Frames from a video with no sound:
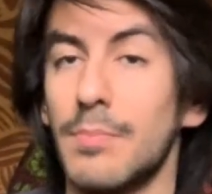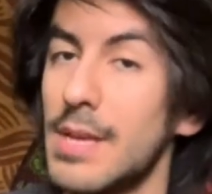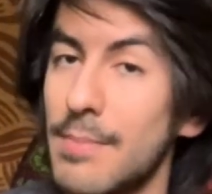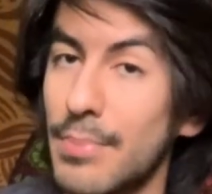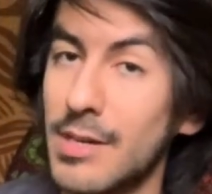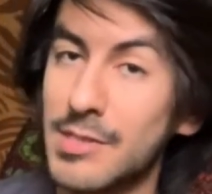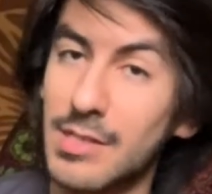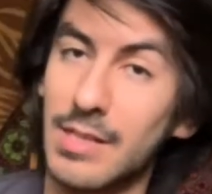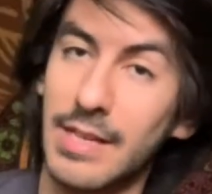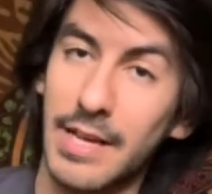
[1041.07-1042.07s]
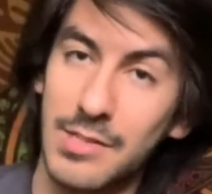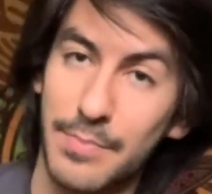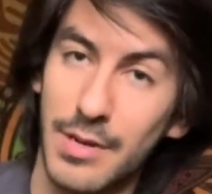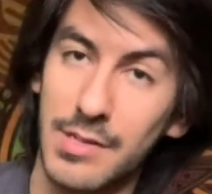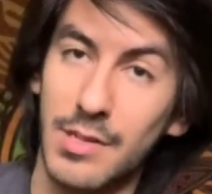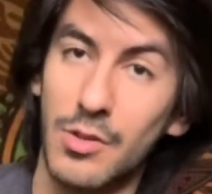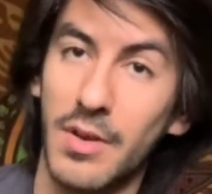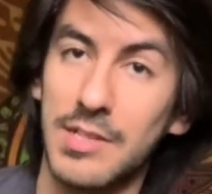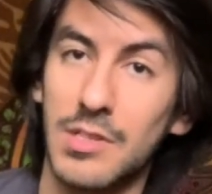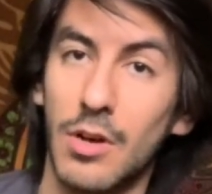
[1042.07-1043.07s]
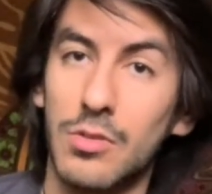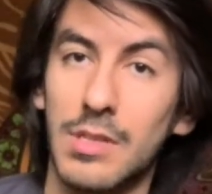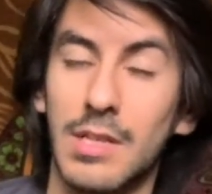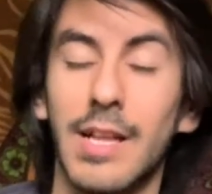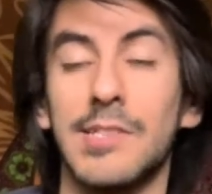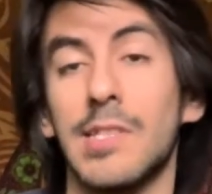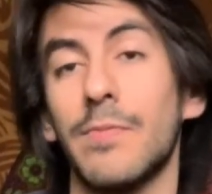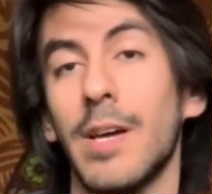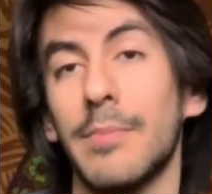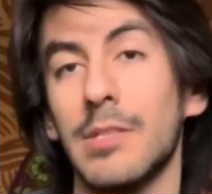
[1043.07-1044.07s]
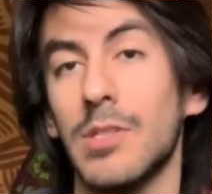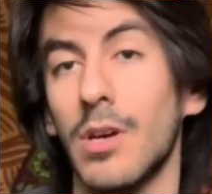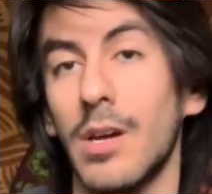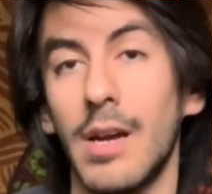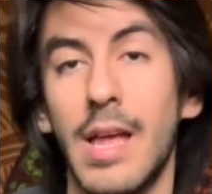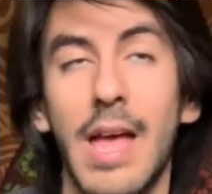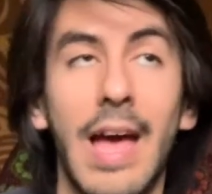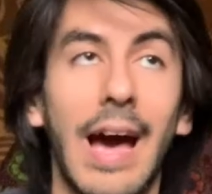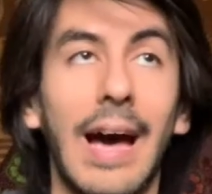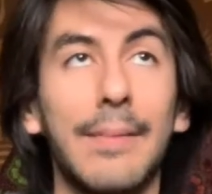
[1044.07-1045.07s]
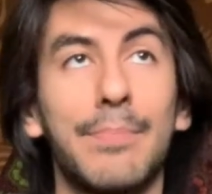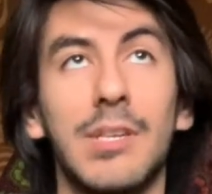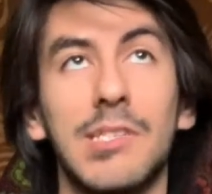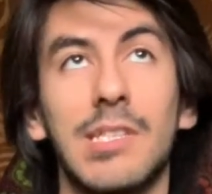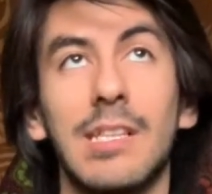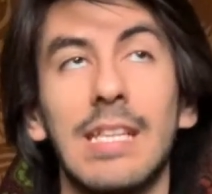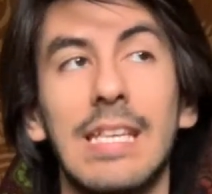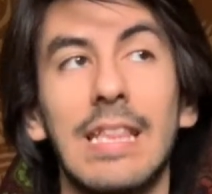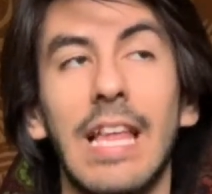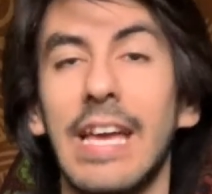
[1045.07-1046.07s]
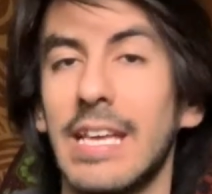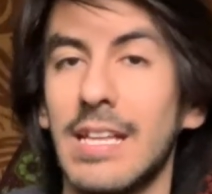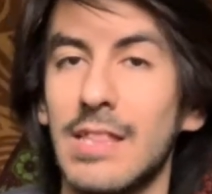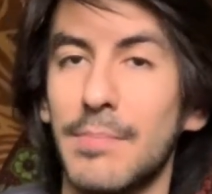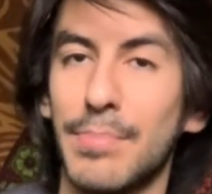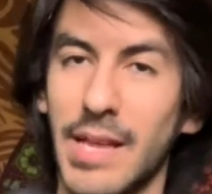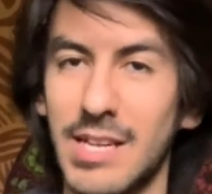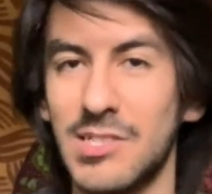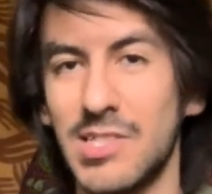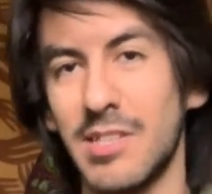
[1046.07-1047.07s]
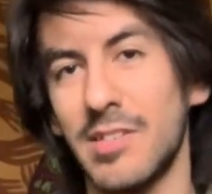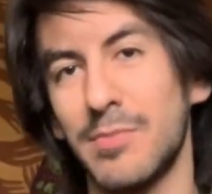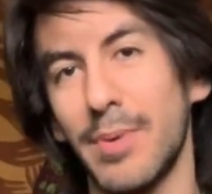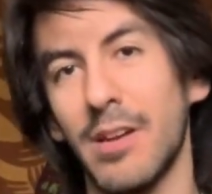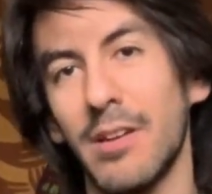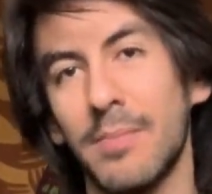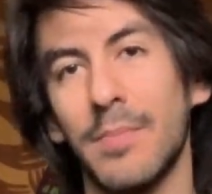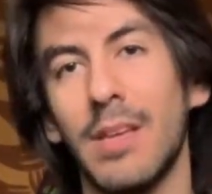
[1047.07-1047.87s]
Me personally, as a person who has owned a Classic Vibe guitar, I personally like the Player Series better.